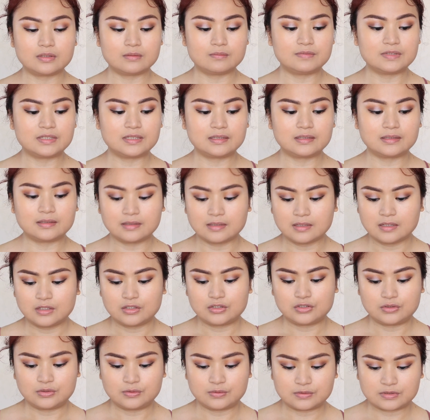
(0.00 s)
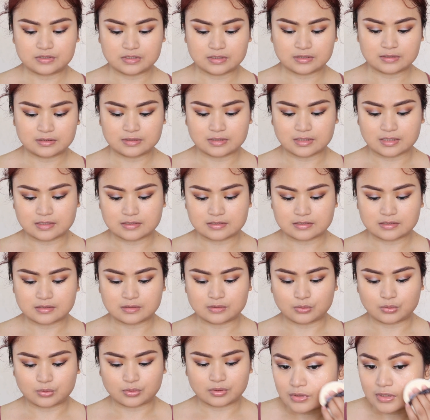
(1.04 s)
I'm going to be using
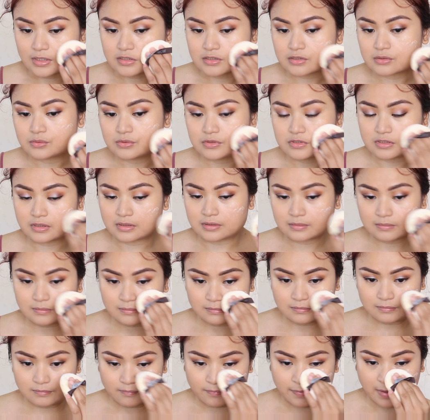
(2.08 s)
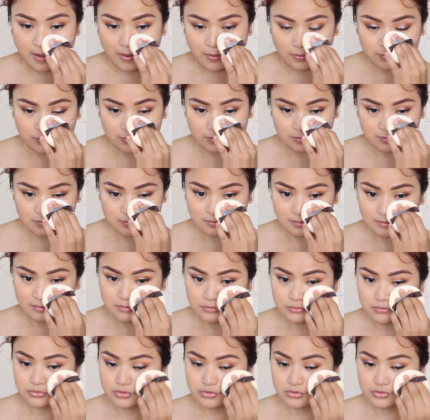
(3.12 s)
this translucent powder